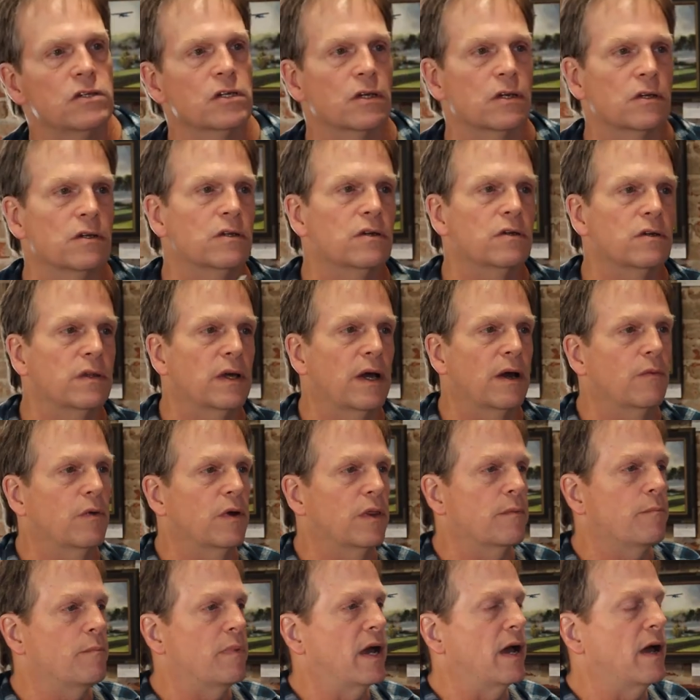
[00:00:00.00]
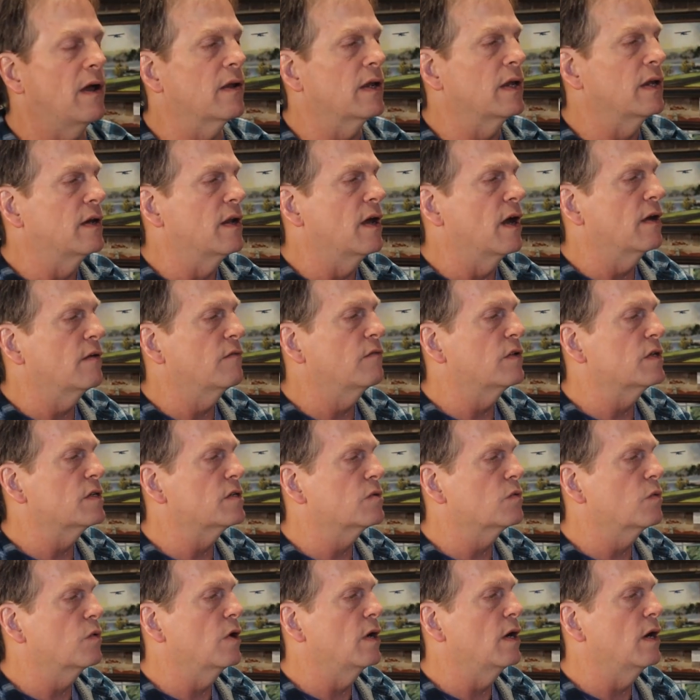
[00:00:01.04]
You can do that with a palette knife
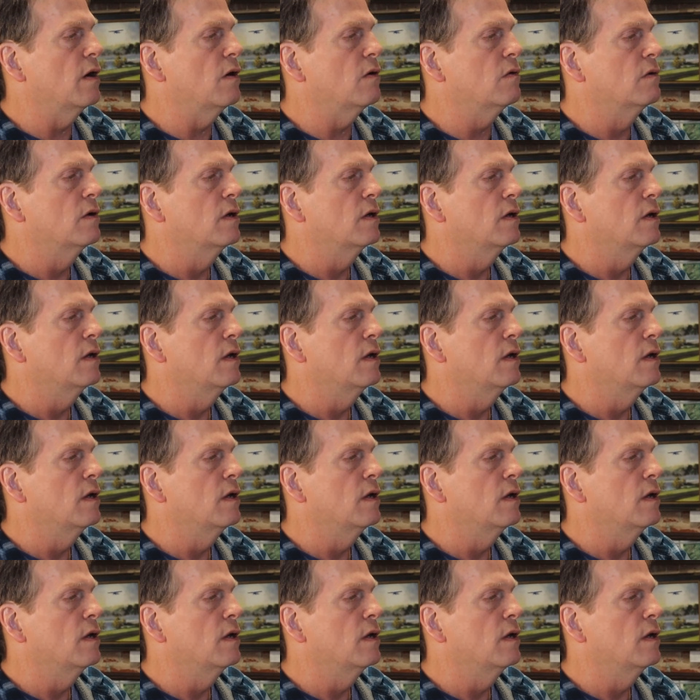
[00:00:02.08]
as well.